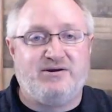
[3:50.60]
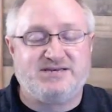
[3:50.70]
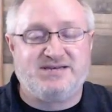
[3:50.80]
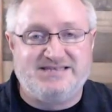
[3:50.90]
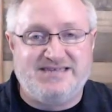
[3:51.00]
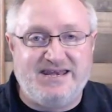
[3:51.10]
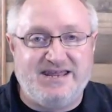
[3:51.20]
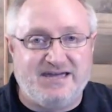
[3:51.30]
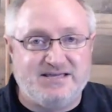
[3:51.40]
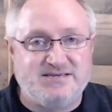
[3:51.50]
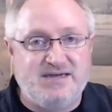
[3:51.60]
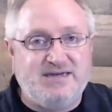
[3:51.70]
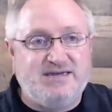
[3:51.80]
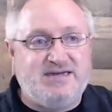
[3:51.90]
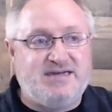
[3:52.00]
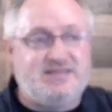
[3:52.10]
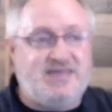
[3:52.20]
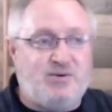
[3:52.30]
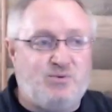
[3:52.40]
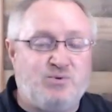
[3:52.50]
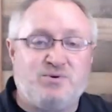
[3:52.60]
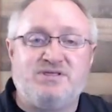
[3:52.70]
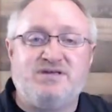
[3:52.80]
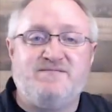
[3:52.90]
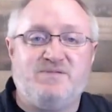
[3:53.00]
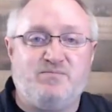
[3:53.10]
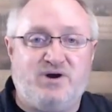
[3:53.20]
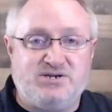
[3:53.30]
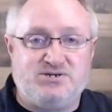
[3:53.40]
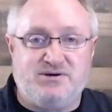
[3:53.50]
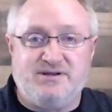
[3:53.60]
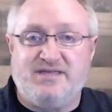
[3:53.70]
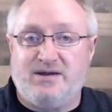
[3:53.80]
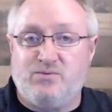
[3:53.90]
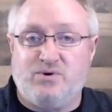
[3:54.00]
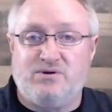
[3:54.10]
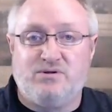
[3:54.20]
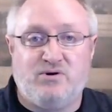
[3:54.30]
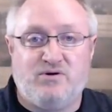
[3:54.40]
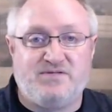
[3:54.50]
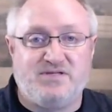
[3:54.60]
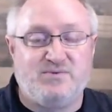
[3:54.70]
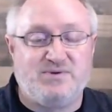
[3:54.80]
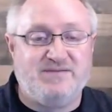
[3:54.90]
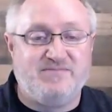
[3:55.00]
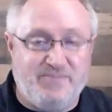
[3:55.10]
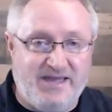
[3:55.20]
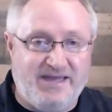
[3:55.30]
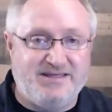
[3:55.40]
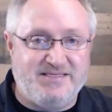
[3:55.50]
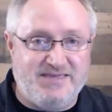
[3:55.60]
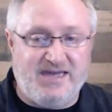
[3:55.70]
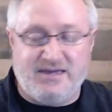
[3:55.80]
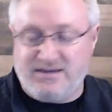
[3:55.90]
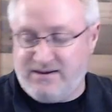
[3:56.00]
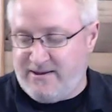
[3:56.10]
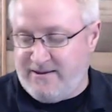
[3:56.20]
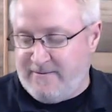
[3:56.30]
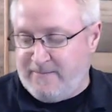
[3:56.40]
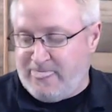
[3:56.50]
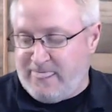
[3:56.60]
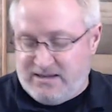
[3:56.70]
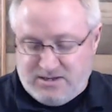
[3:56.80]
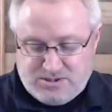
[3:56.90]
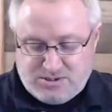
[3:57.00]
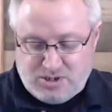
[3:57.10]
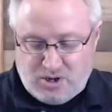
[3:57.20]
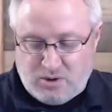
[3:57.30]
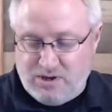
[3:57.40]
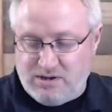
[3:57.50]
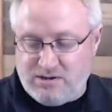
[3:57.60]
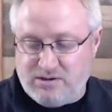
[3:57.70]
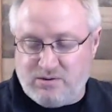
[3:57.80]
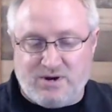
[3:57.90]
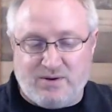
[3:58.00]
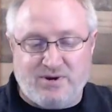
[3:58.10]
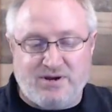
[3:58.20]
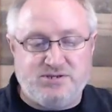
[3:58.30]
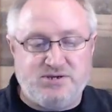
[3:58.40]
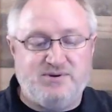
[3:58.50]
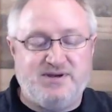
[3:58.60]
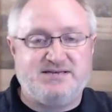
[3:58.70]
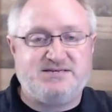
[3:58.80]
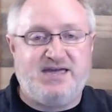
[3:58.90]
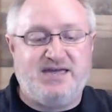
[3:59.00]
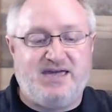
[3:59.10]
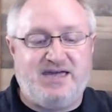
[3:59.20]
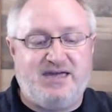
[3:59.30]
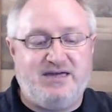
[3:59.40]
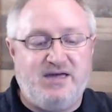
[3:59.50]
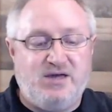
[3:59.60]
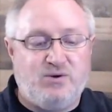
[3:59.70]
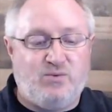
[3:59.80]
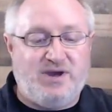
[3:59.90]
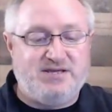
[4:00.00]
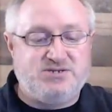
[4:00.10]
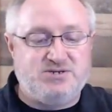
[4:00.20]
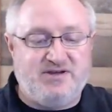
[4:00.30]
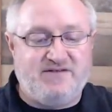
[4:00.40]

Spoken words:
is containing it, and that will relieve the pressure, and that will hopefully relieve the pain and the ache. So what we're going to do is take a weighted tuning